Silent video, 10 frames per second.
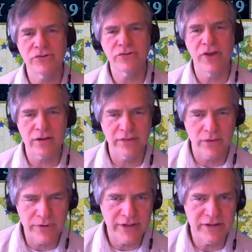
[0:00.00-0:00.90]
cycle
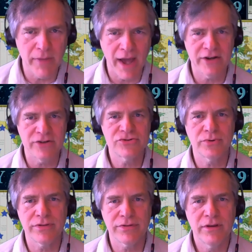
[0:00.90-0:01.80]
that we need to manage
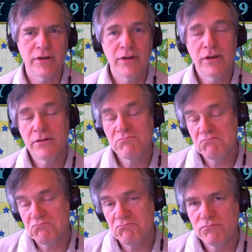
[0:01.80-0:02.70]
with
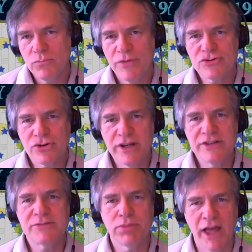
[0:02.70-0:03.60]

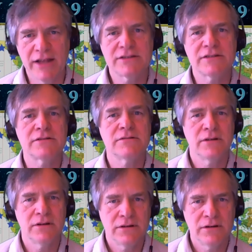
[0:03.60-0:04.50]
trees, plants,
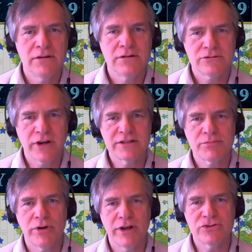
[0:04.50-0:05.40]

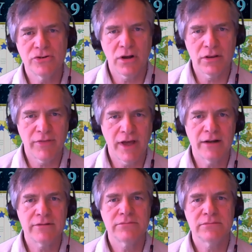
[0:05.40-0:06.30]
transpiration, all of
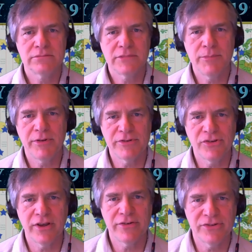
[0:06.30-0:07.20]
that, keeping the
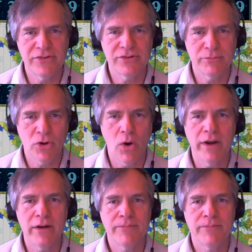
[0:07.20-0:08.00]
system going.